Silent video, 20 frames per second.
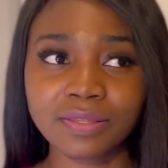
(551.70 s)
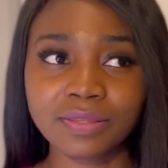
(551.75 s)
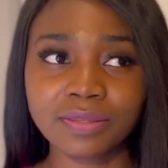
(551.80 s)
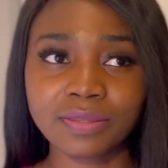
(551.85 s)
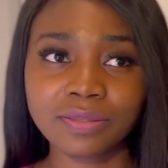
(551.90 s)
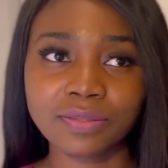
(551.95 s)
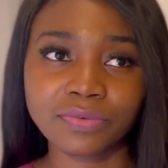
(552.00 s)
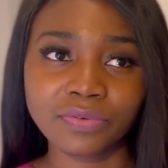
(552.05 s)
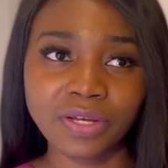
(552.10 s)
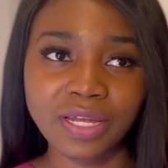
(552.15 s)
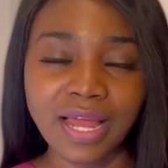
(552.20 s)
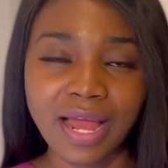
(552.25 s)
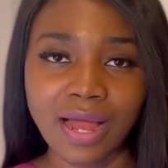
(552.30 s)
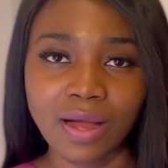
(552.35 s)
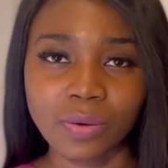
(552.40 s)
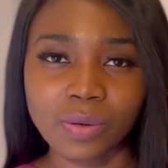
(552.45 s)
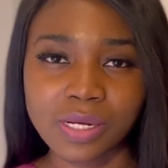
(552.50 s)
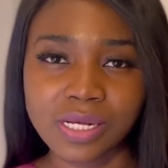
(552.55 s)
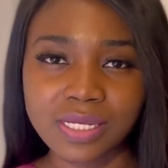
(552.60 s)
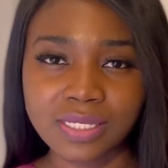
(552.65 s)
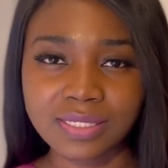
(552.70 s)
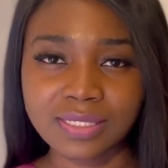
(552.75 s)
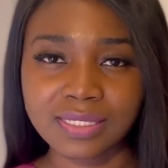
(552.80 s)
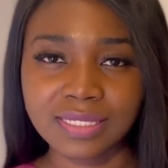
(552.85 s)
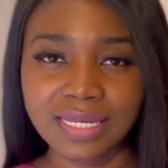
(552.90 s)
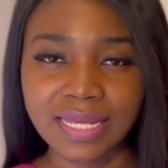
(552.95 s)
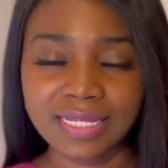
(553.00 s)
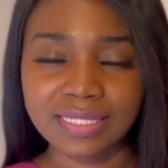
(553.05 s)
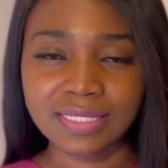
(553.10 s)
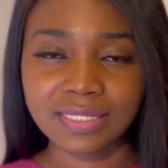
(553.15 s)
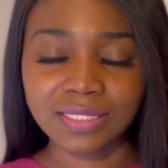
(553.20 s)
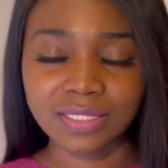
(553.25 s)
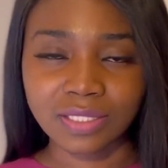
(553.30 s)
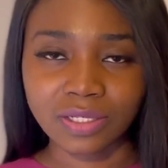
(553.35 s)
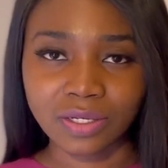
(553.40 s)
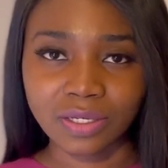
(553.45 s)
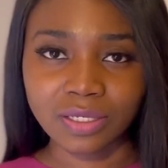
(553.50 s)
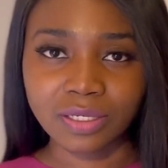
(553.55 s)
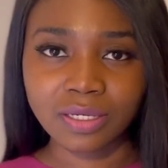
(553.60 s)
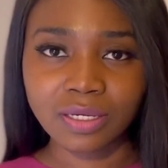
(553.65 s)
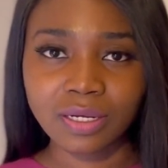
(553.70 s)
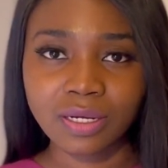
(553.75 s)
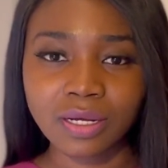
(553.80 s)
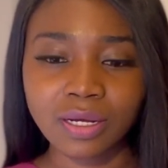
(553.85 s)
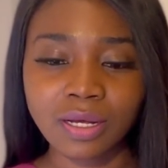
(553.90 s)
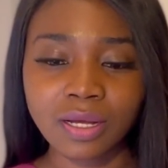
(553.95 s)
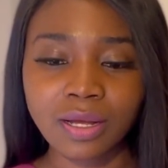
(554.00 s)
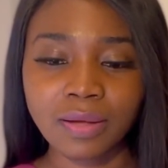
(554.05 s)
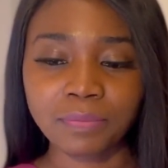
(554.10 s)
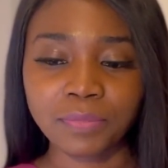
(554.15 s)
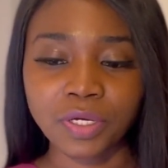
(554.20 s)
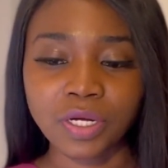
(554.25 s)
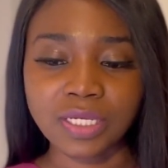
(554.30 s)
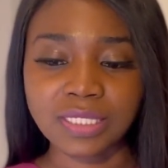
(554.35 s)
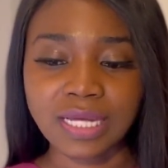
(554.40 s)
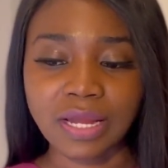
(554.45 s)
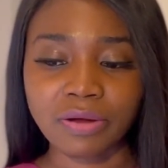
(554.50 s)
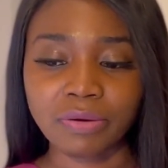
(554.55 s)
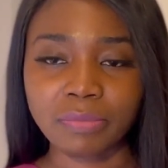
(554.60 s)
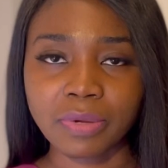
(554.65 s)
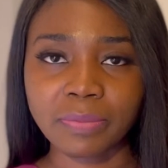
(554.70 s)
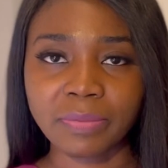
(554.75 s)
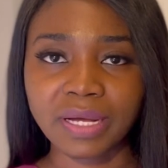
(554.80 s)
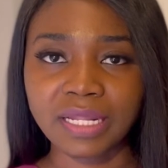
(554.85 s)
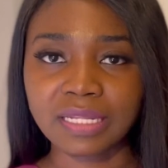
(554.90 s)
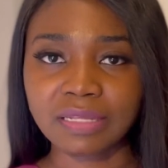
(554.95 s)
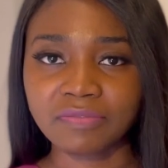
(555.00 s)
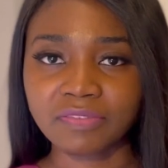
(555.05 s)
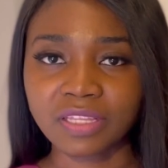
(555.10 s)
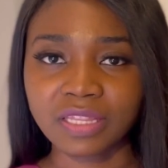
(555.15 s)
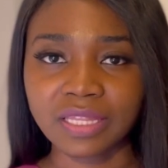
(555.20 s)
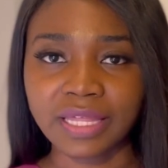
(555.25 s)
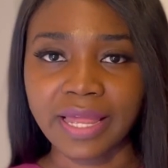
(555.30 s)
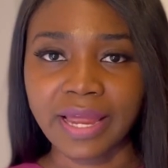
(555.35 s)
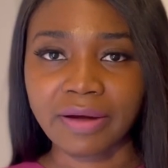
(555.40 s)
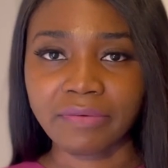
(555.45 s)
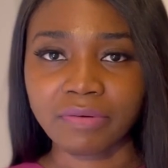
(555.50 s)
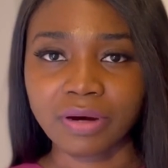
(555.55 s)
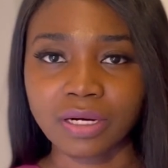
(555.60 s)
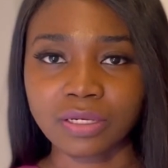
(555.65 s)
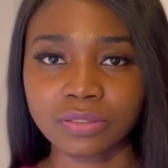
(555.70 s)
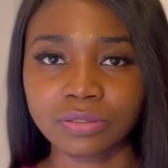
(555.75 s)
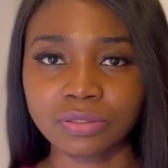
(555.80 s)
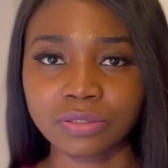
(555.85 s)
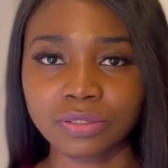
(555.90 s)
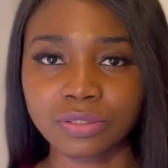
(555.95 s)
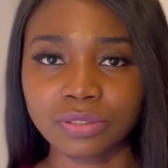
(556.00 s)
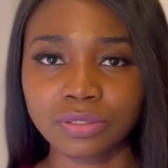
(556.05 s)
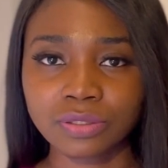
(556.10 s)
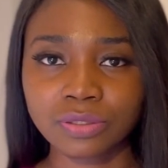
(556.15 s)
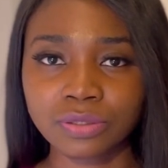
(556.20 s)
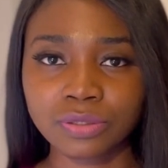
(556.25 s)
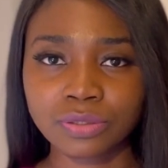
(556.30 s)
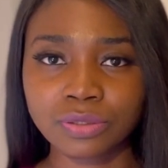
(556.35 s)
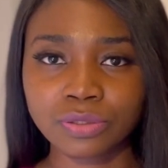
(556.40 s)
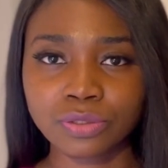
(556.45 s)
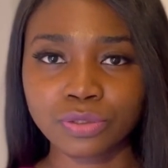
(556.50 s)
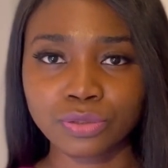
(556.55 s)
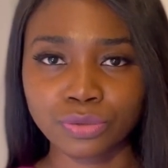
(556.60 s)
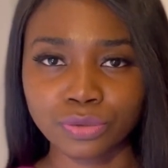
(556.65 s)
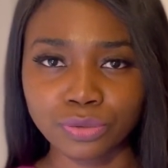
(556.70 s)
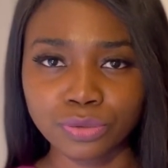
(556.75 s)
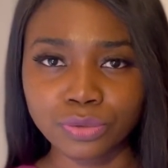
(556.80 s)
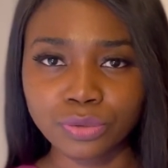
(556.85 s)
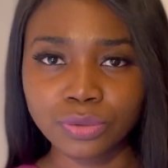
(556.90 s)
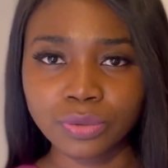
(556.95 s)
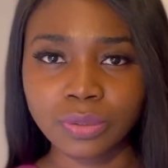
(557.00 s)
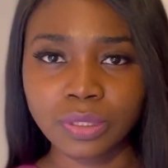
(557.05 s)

3 hours to get it done because I remember leaving there around 2